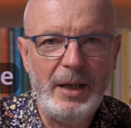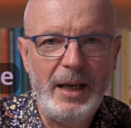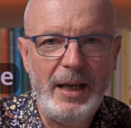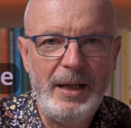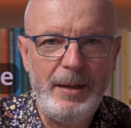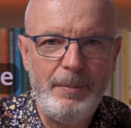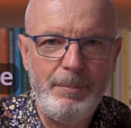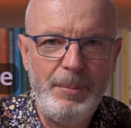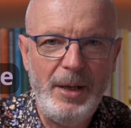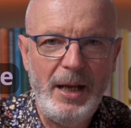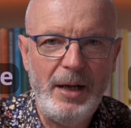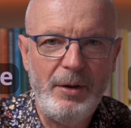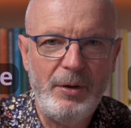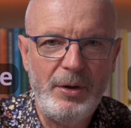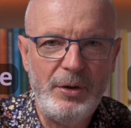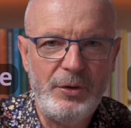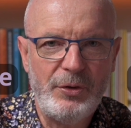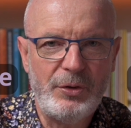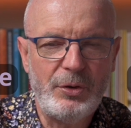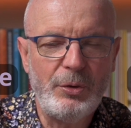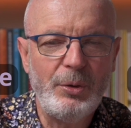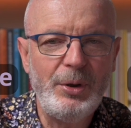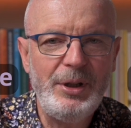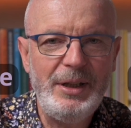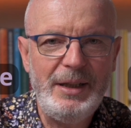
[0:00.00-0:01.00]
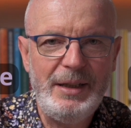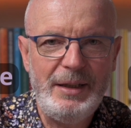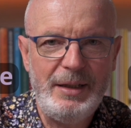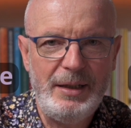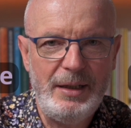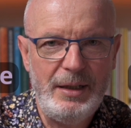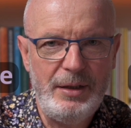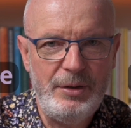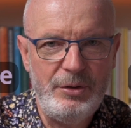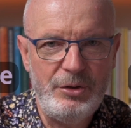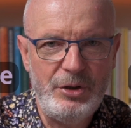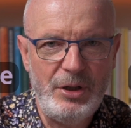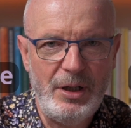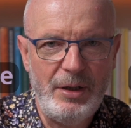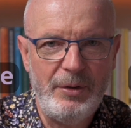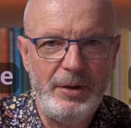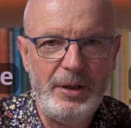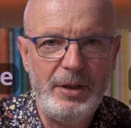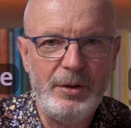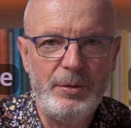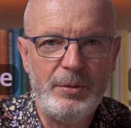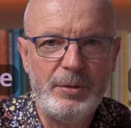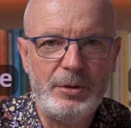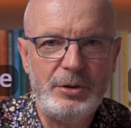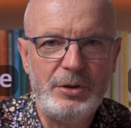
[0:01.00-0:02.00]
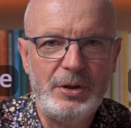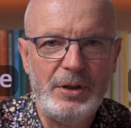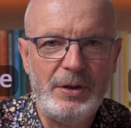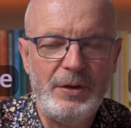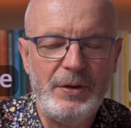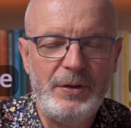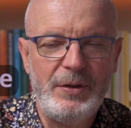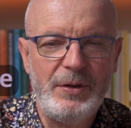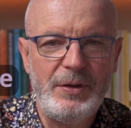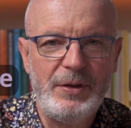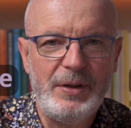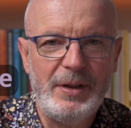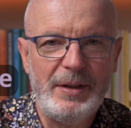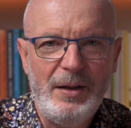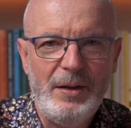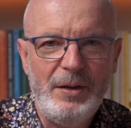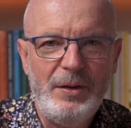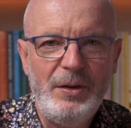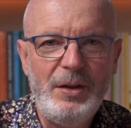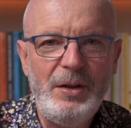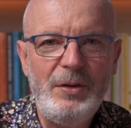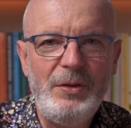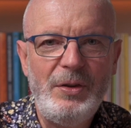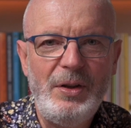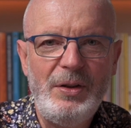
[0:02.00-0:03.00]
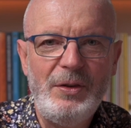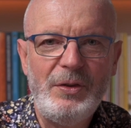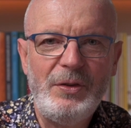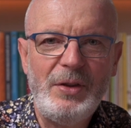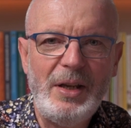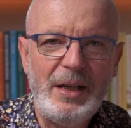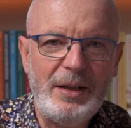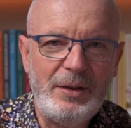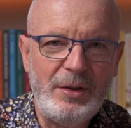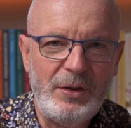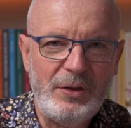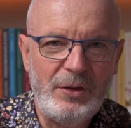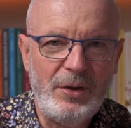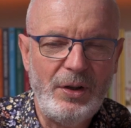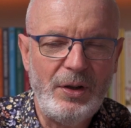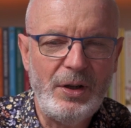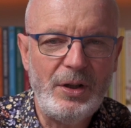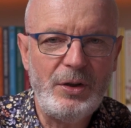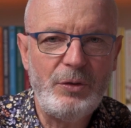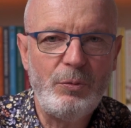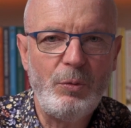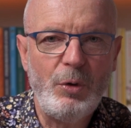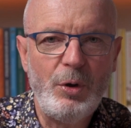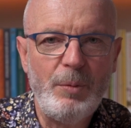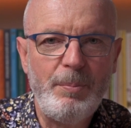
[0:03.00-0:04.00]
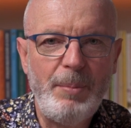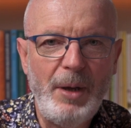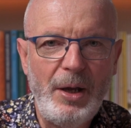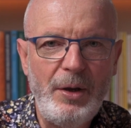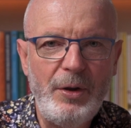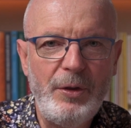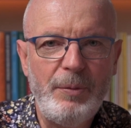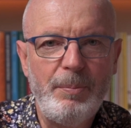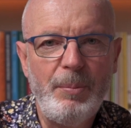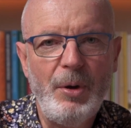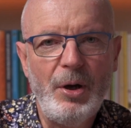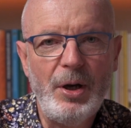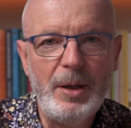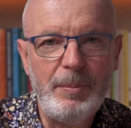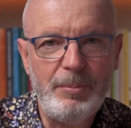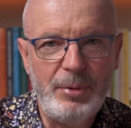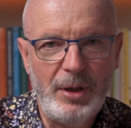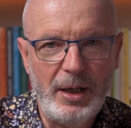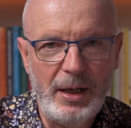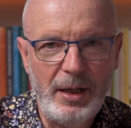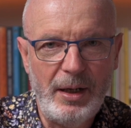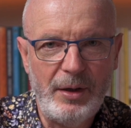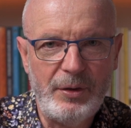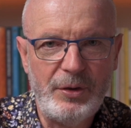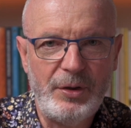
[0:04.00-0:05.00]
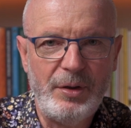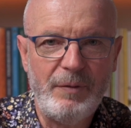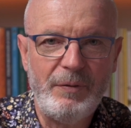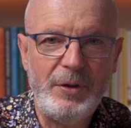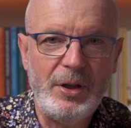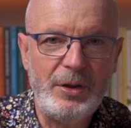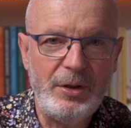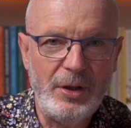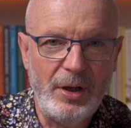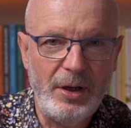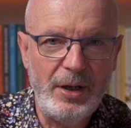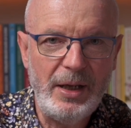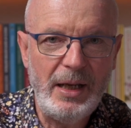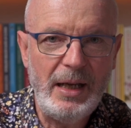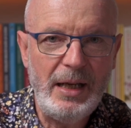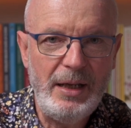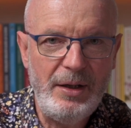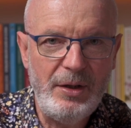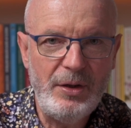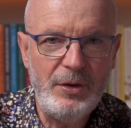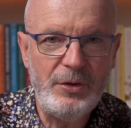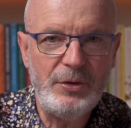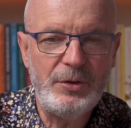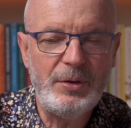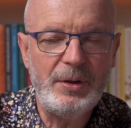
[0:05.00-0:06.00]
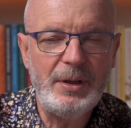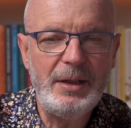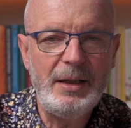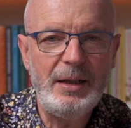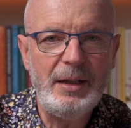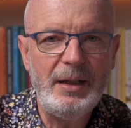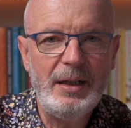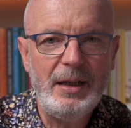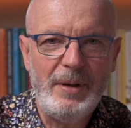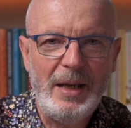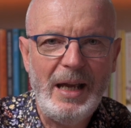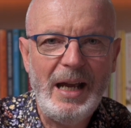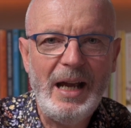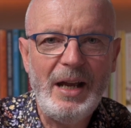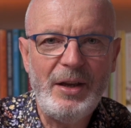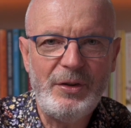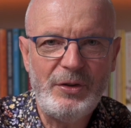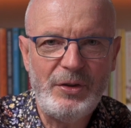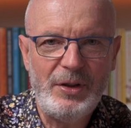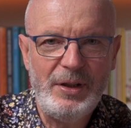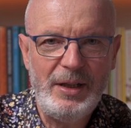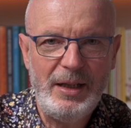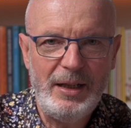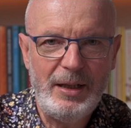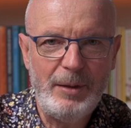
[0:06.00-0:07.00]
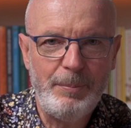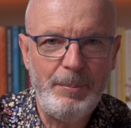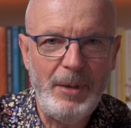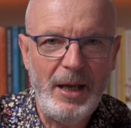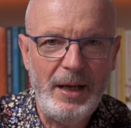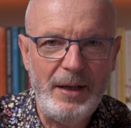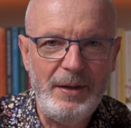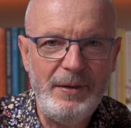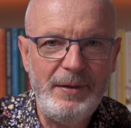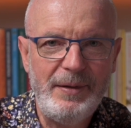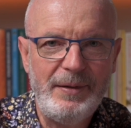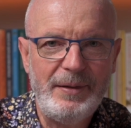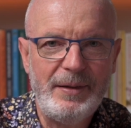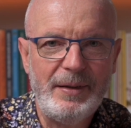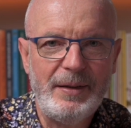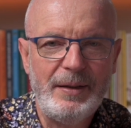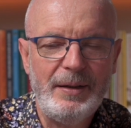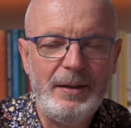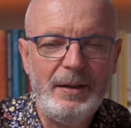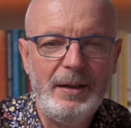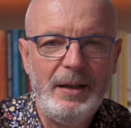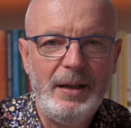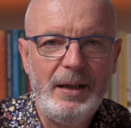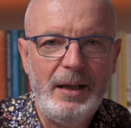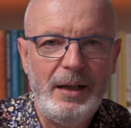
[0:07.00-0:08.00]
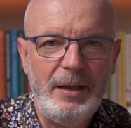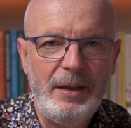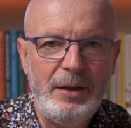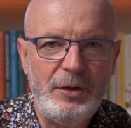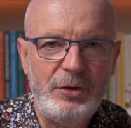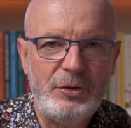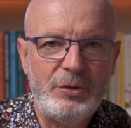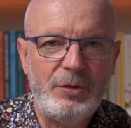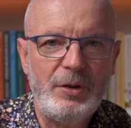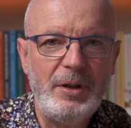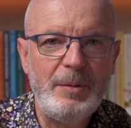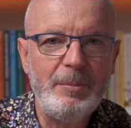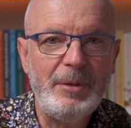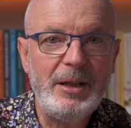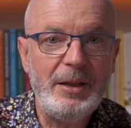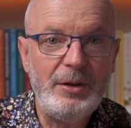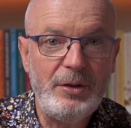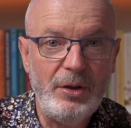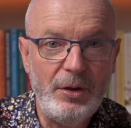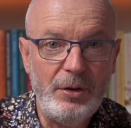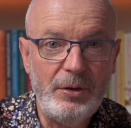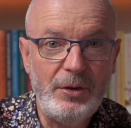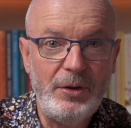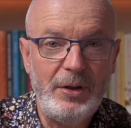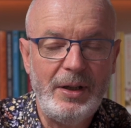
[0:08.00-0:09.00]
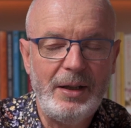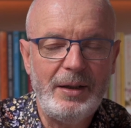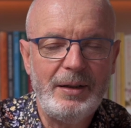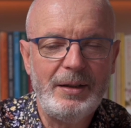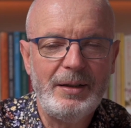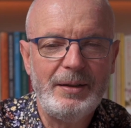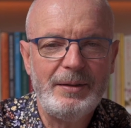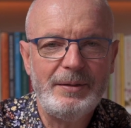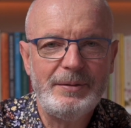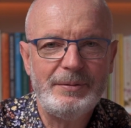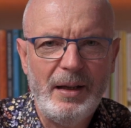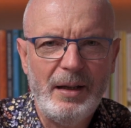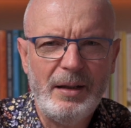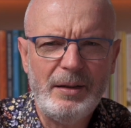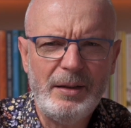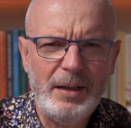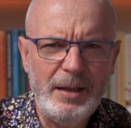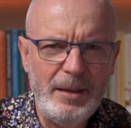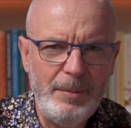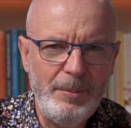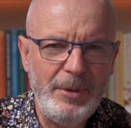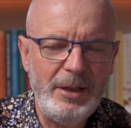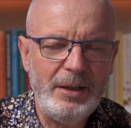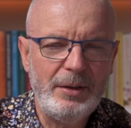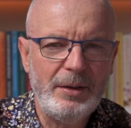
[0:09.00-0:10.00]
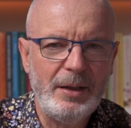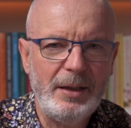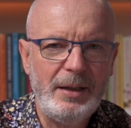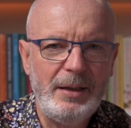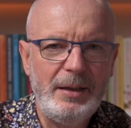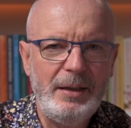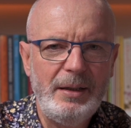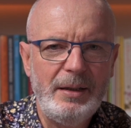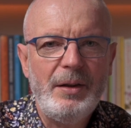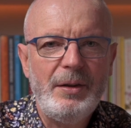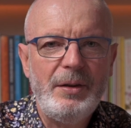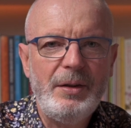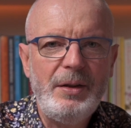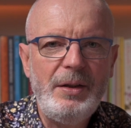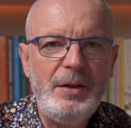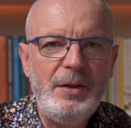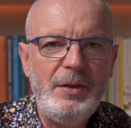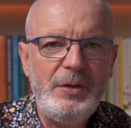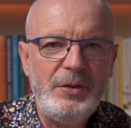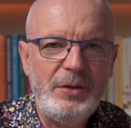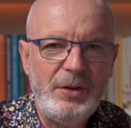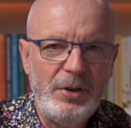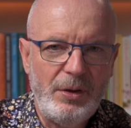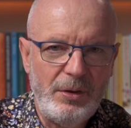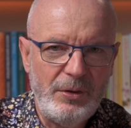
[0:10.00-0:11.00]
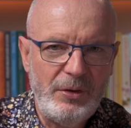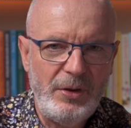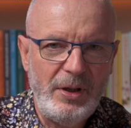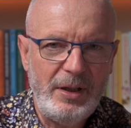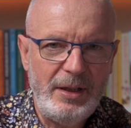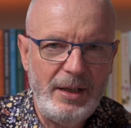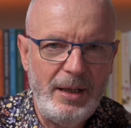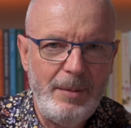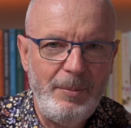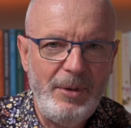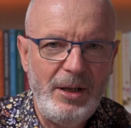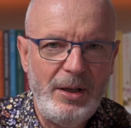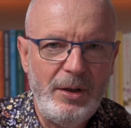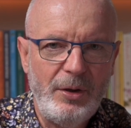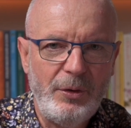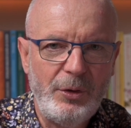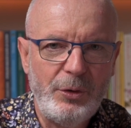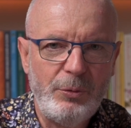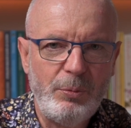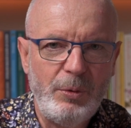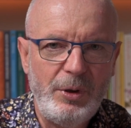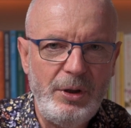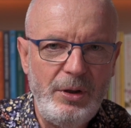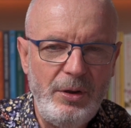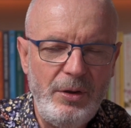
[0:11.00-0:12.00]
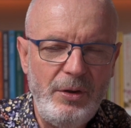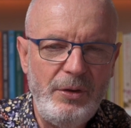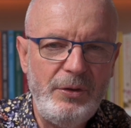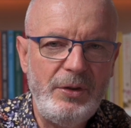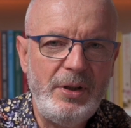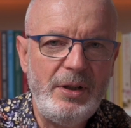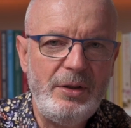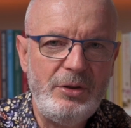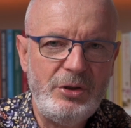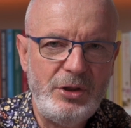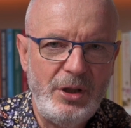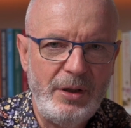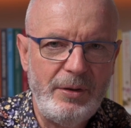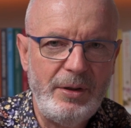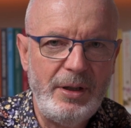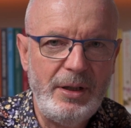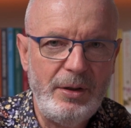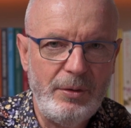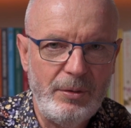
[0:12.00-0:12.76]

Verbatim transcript: and Paris green in cherry orchards. These insecticides were both byproducts of the dye industry, arsenic-based and extremely toxic. Alarmingly, these toxic chemicals were used in cherry